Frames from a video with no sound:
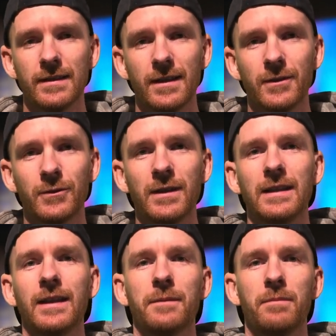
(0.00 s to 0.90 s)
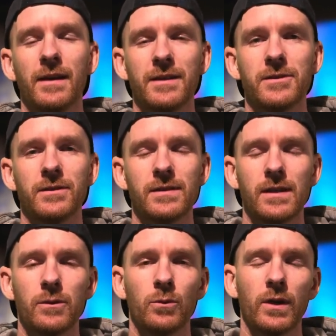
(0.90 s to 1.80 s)
really depends on the
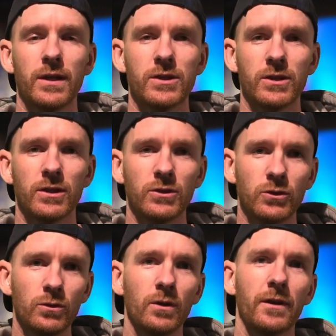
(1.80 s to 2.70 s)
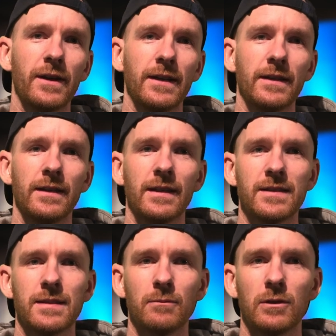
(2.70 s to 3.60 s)
situation you are in and
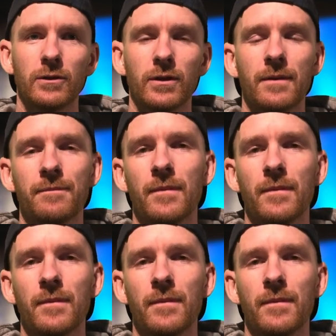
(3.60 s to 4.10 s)
similar.